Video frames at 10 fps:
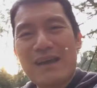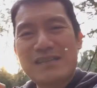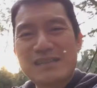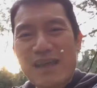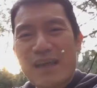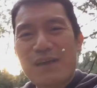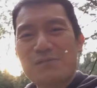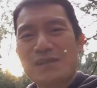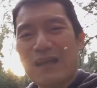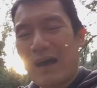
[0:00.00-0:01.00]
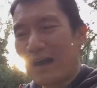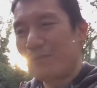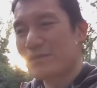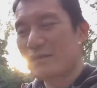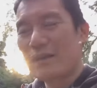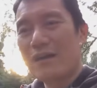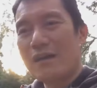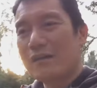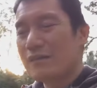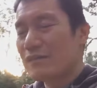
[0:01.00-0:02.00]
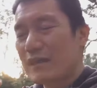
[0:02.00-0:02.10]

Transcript: scams and hypes uh,